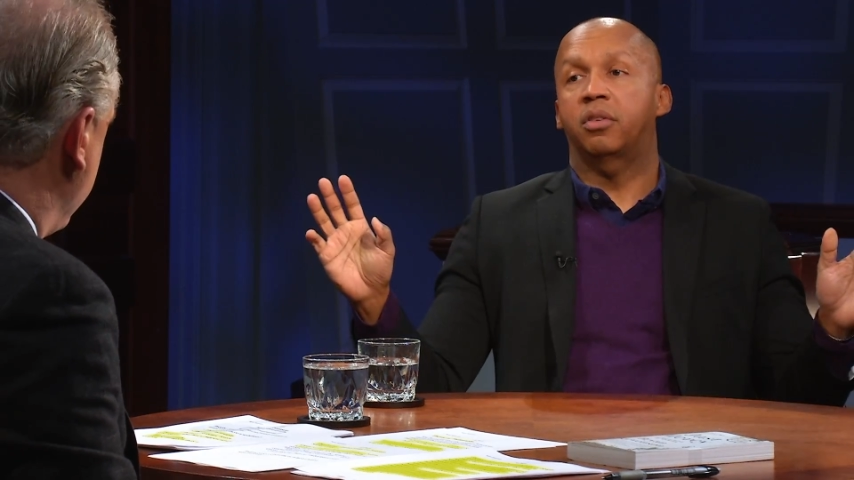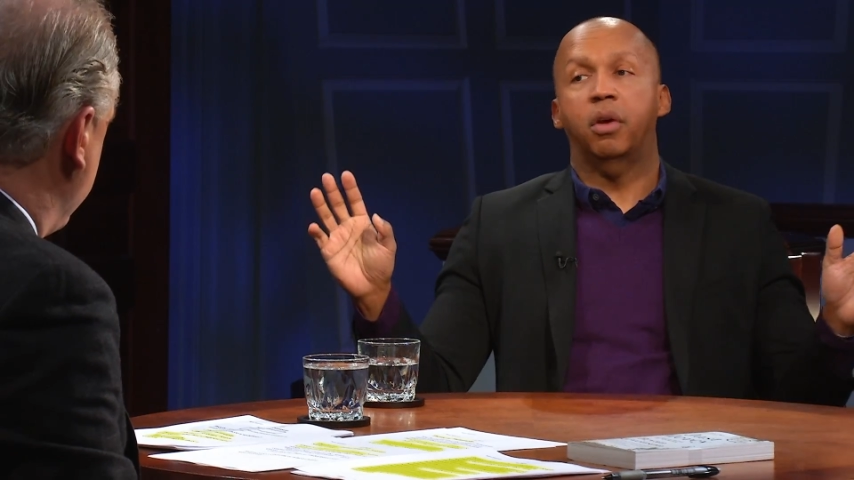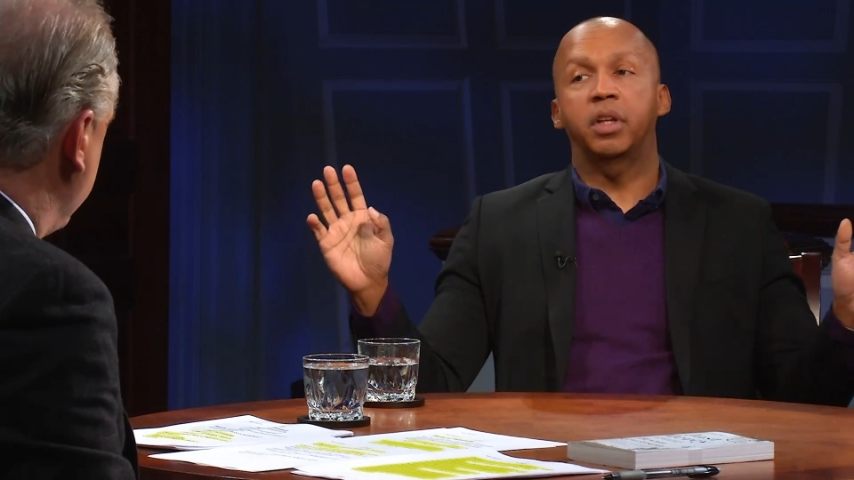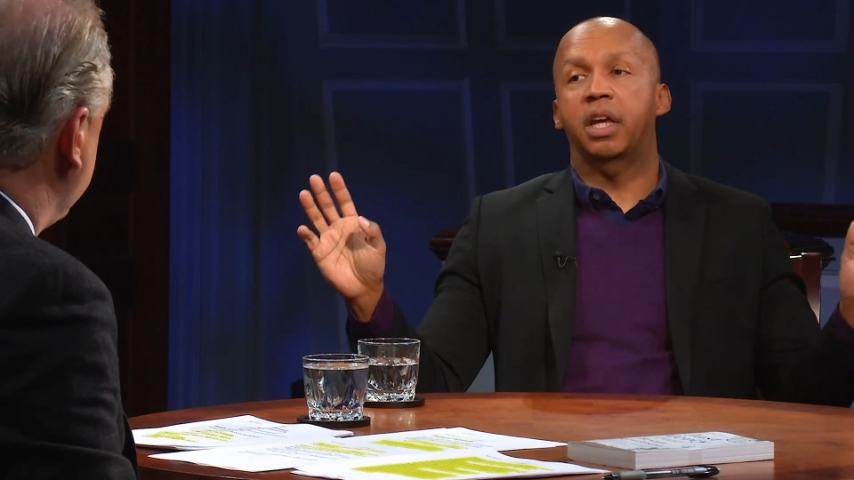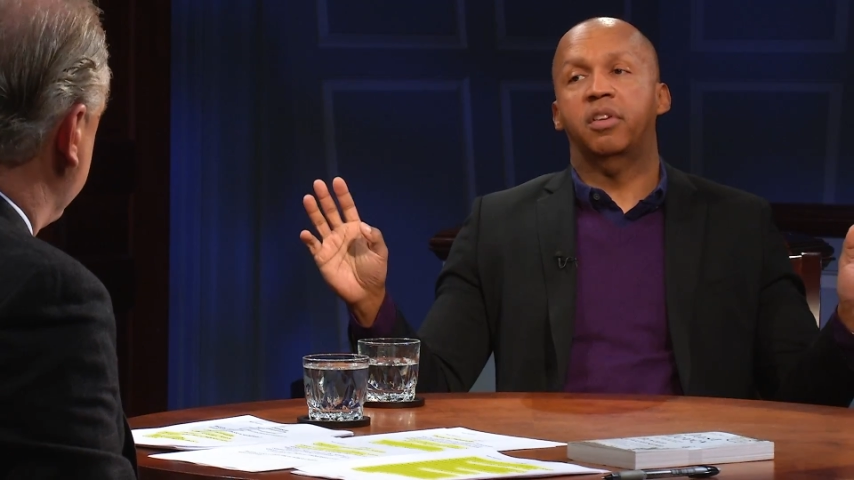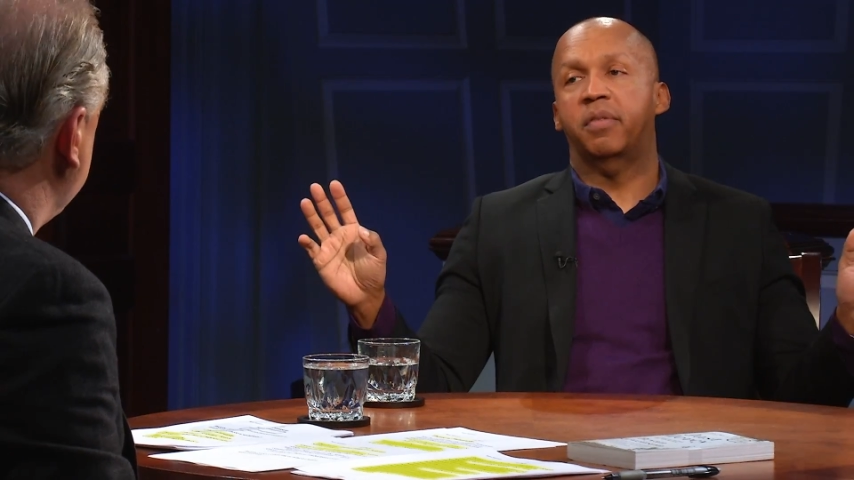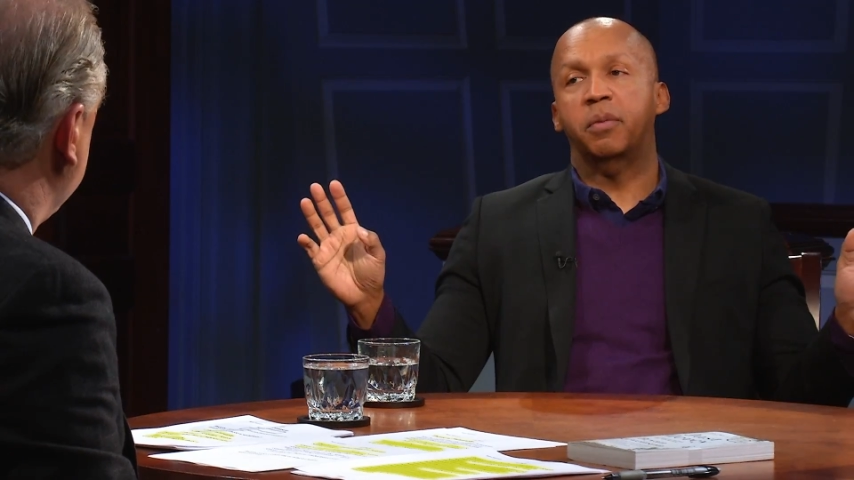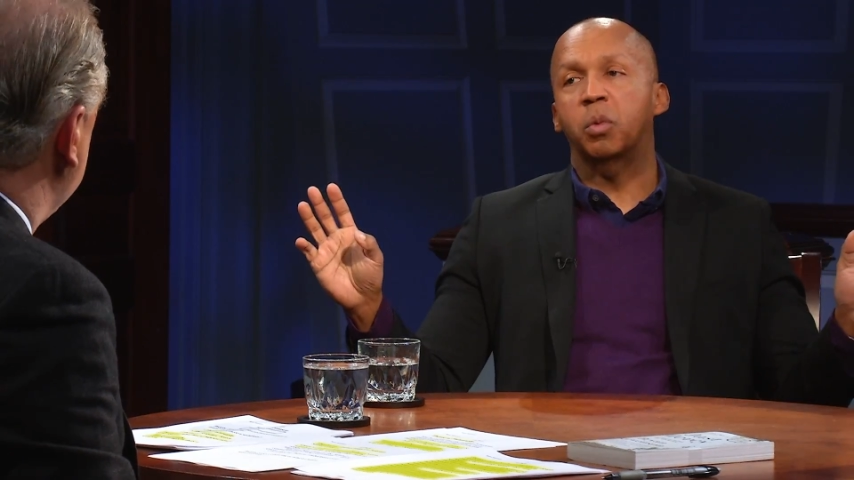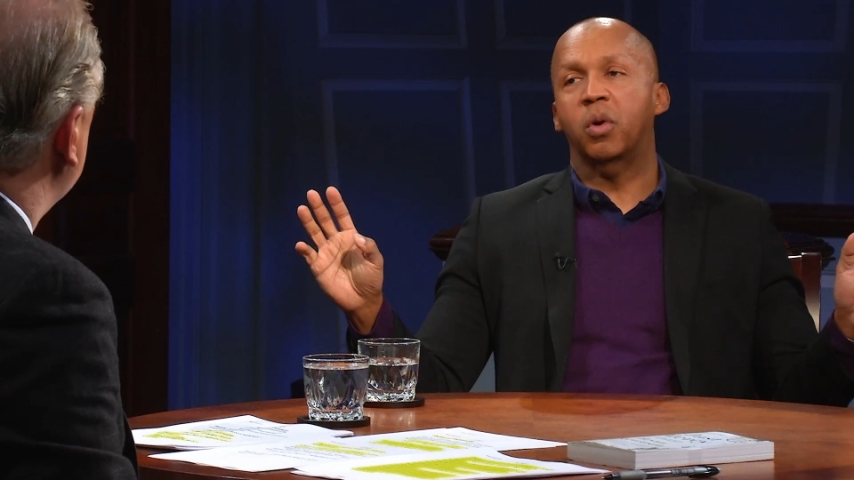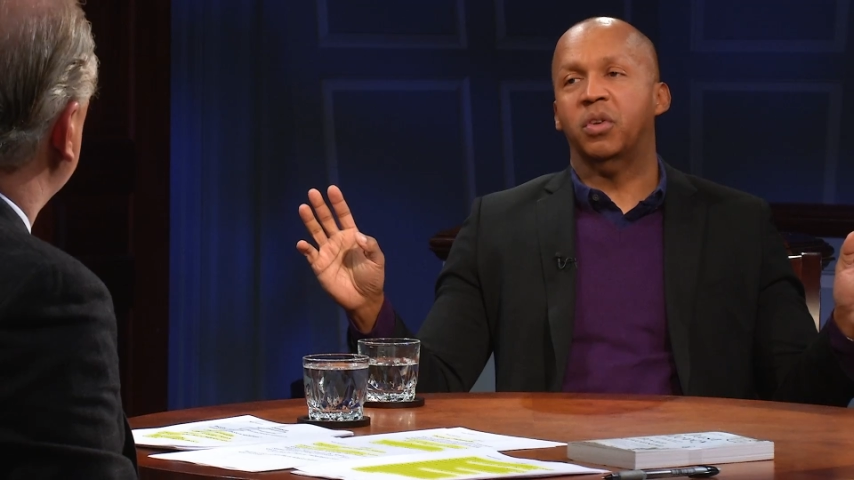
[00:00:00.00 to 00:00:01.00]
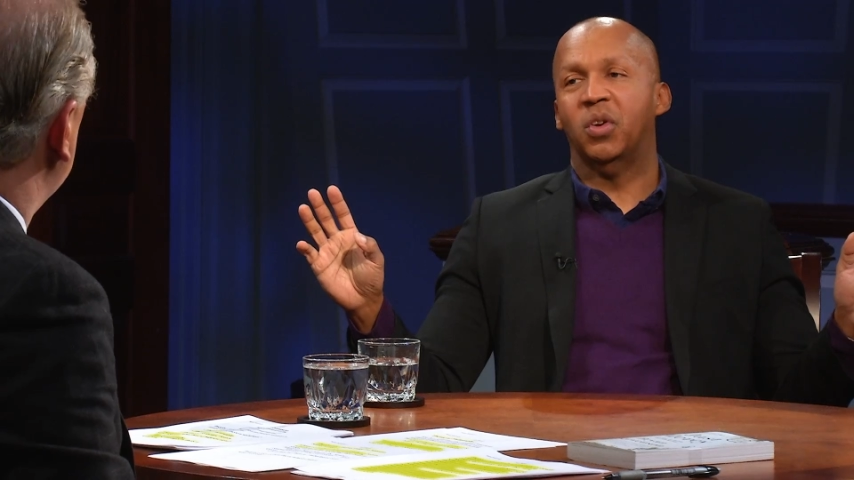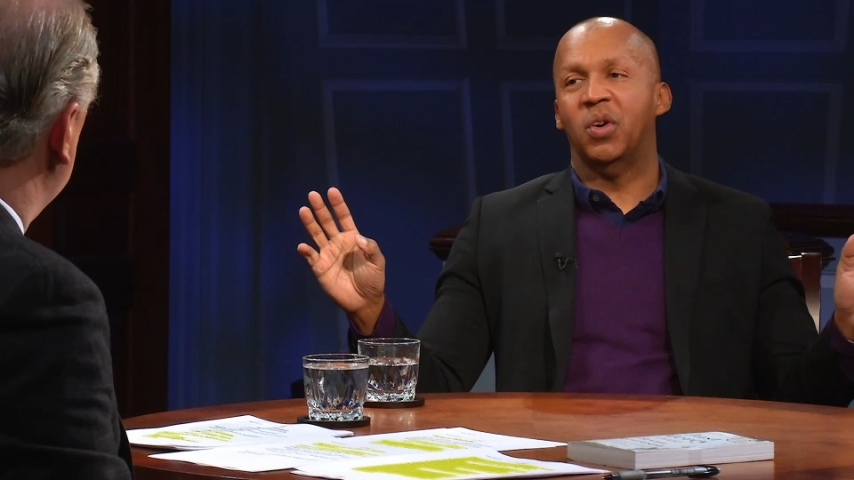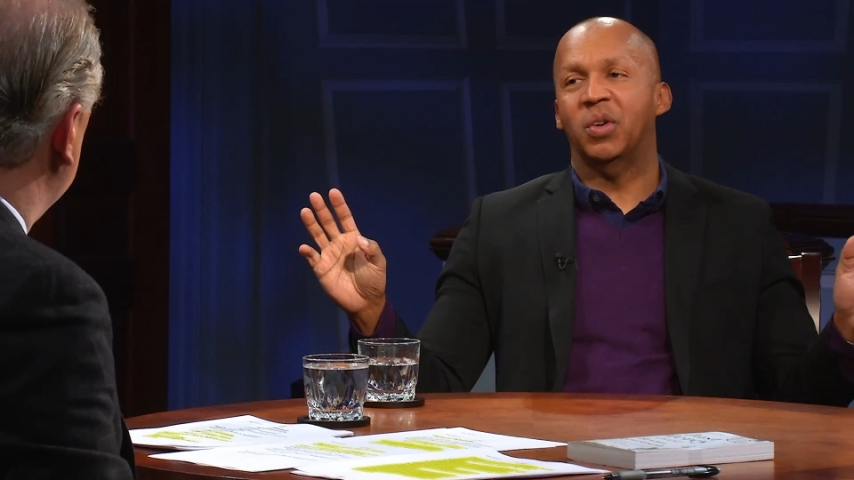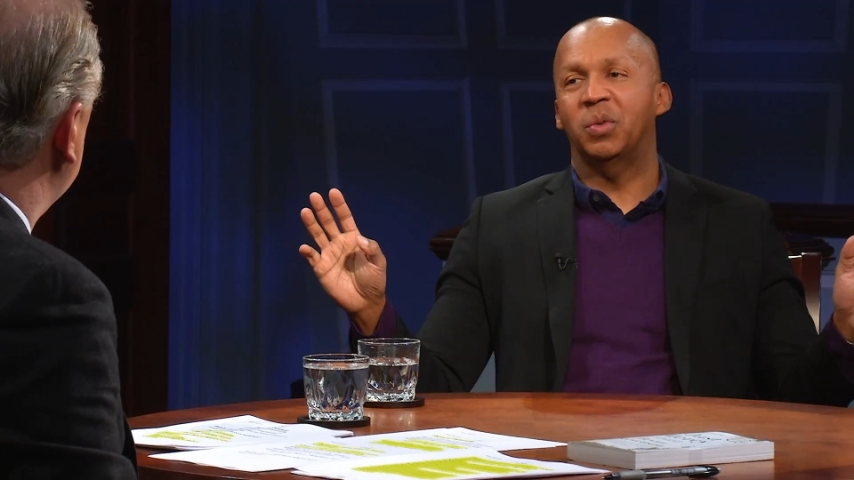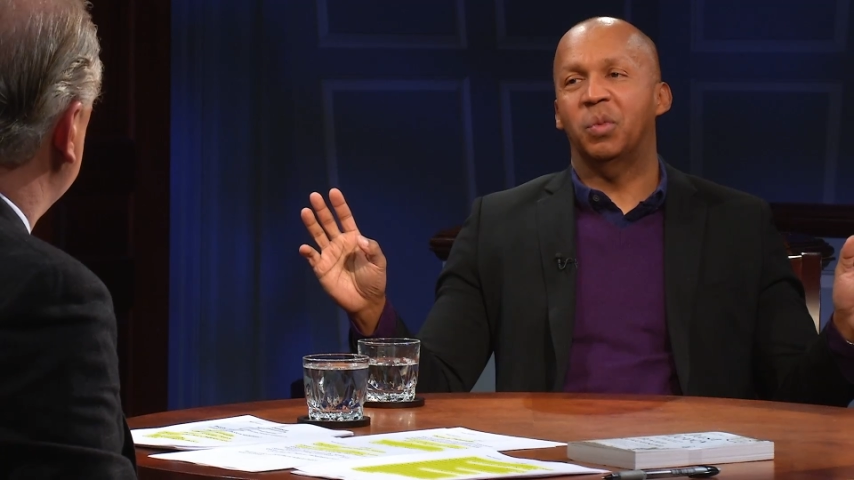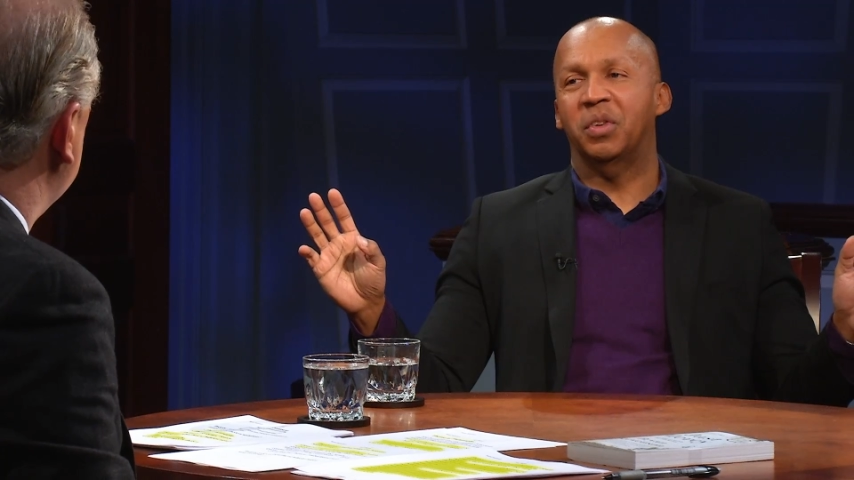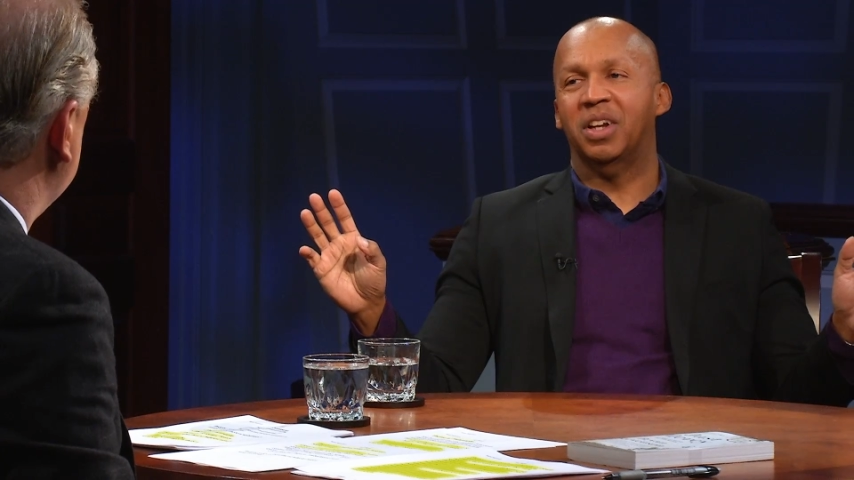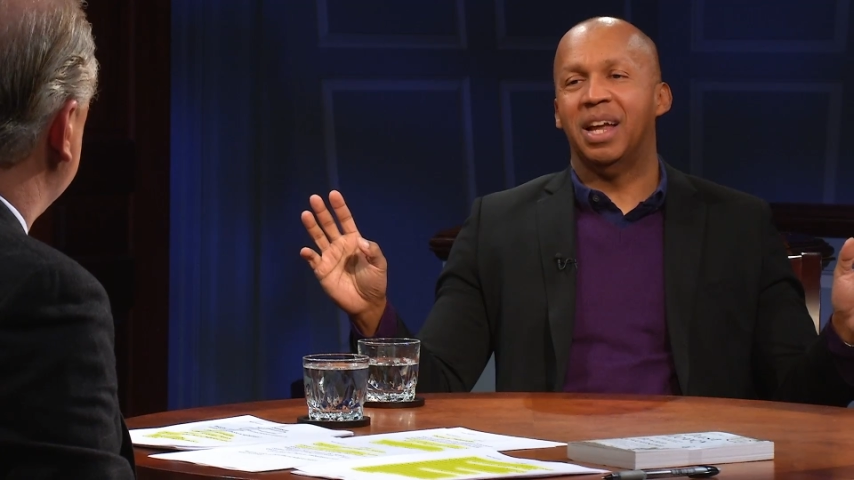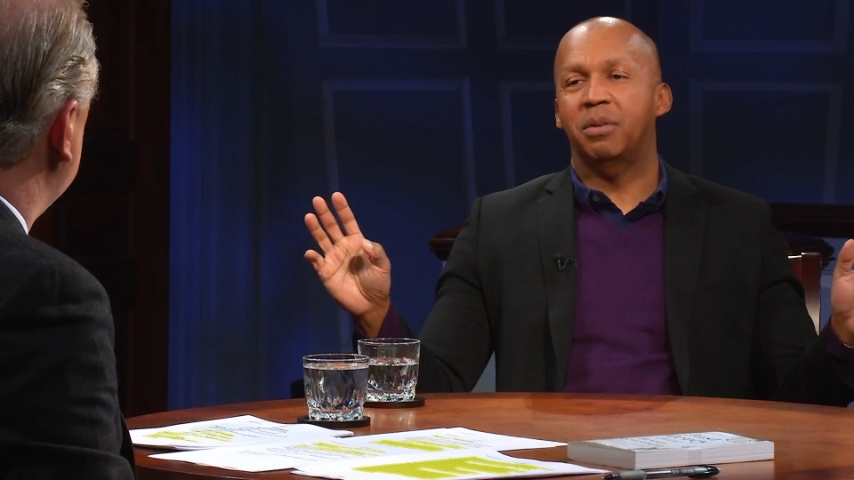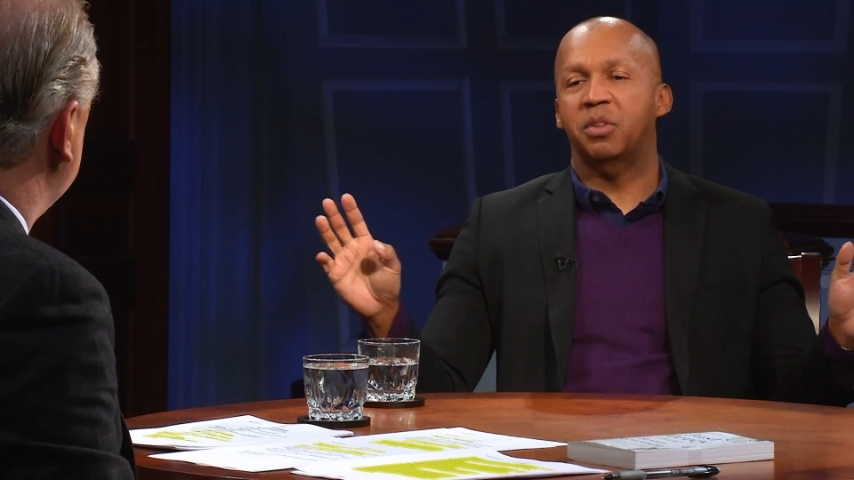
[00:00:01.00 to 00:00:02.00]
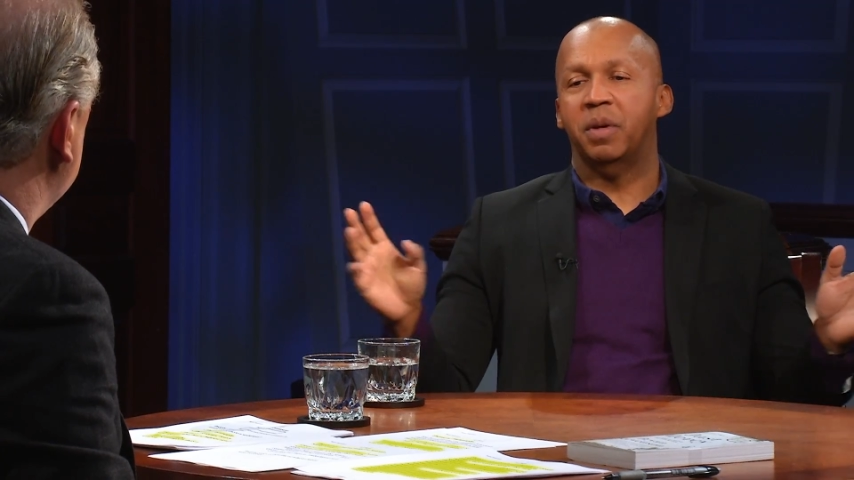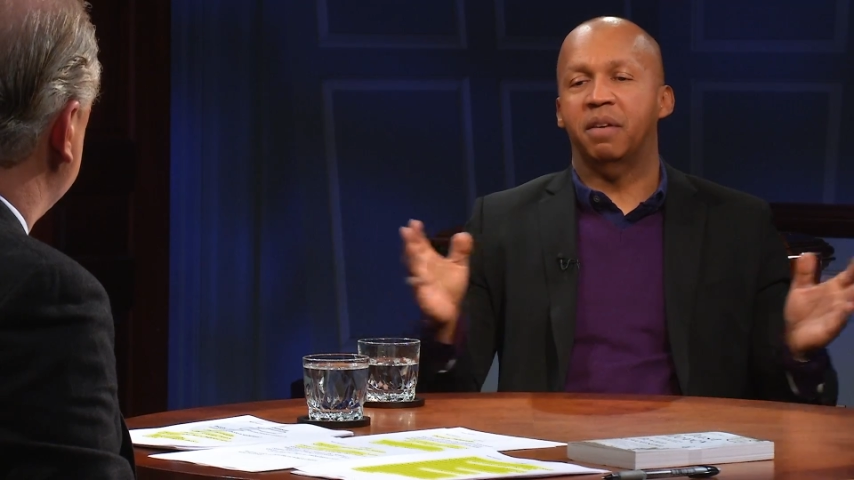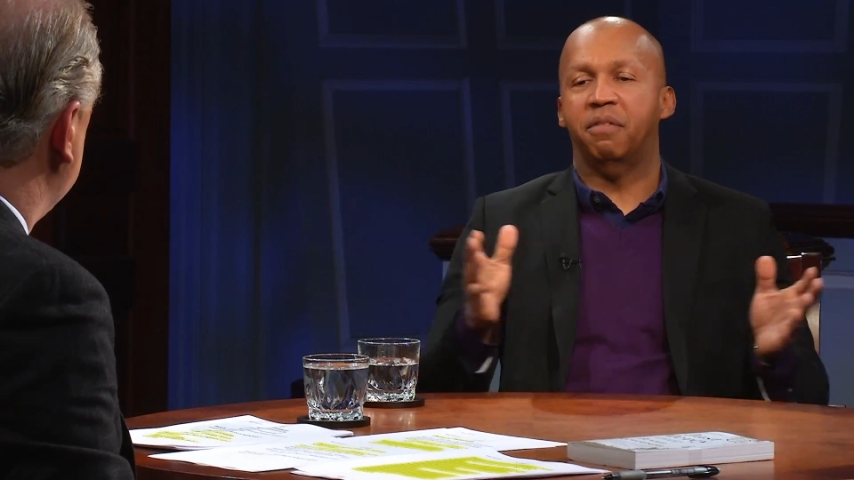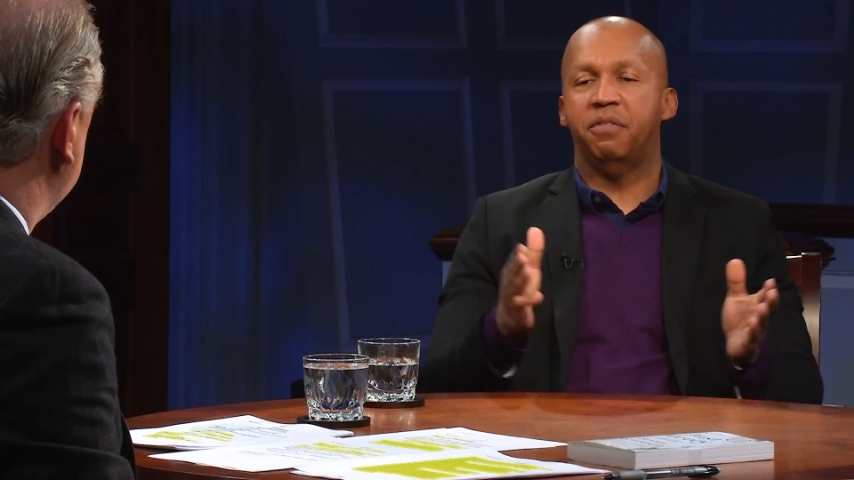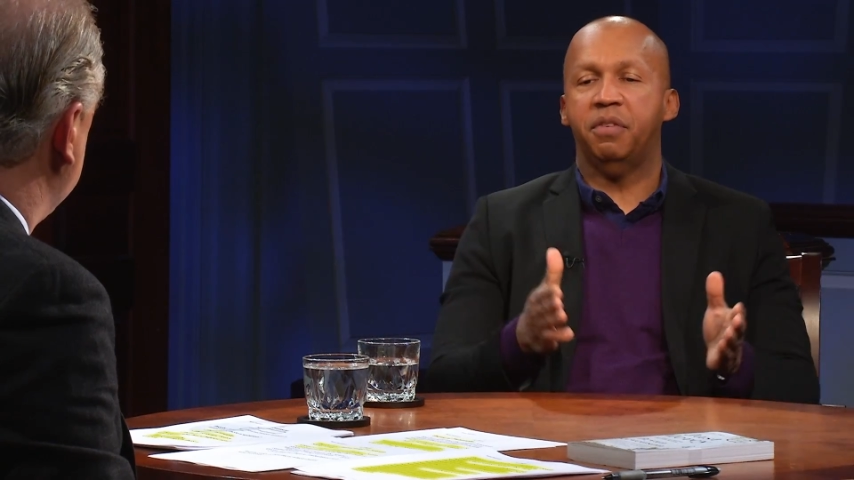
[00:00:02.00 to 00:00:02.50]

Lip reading: It's the only case I've ever worked on where the client spent